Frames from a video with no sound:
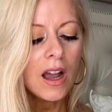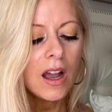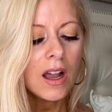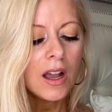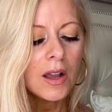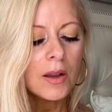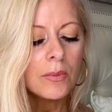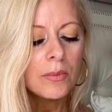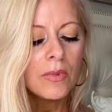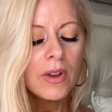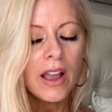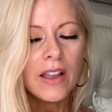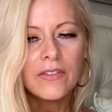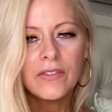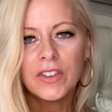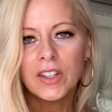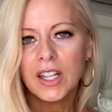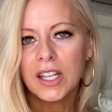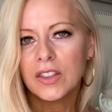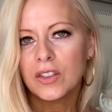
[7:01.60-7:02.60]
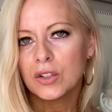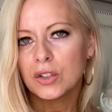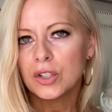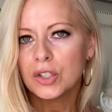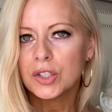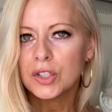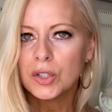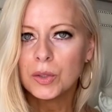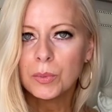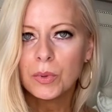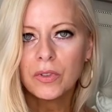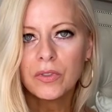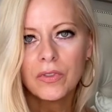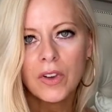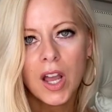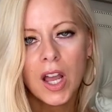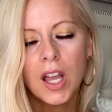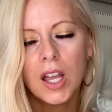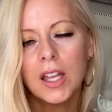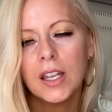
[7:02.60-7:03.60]
um, I feel like they're just super
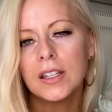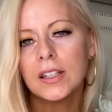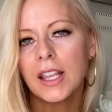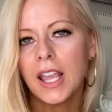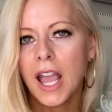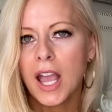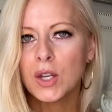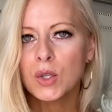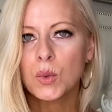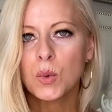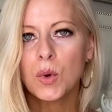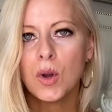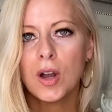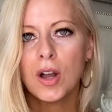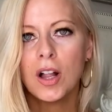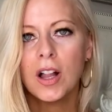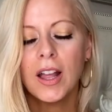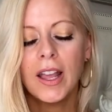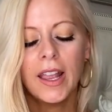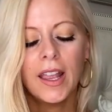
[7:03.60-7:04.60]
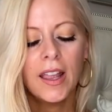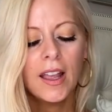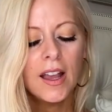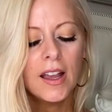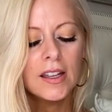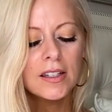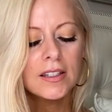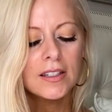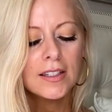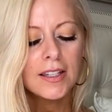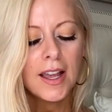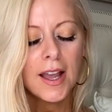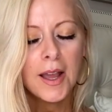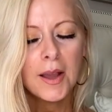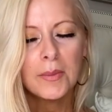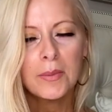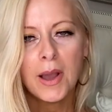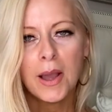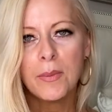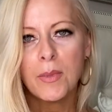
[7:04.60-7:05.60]
fun, casual, and
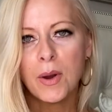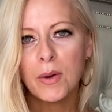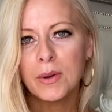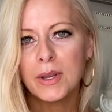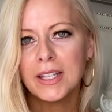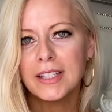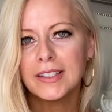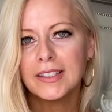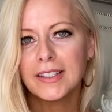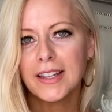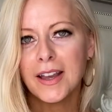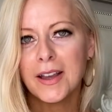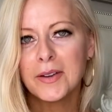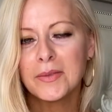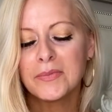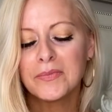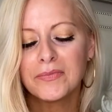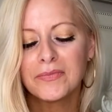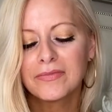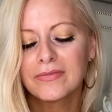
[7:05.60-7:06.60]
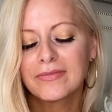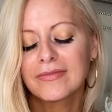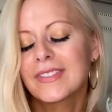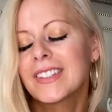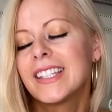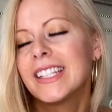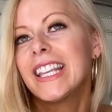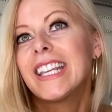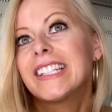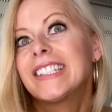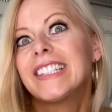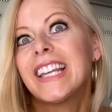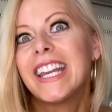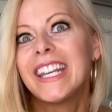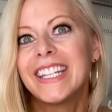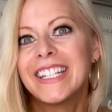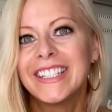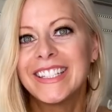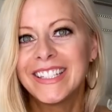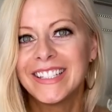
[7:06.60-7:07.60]
um, I'm always um,
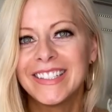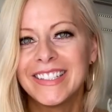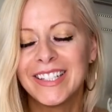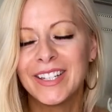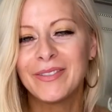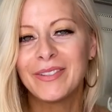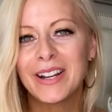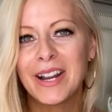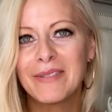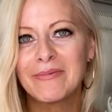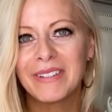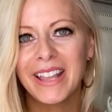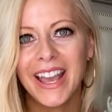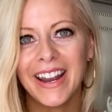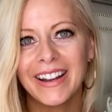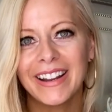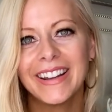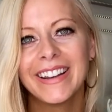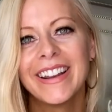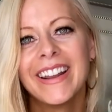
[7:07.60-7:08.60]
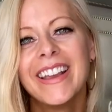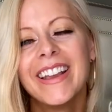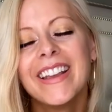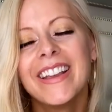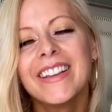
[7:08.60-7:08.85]
excited to see what I'm getting.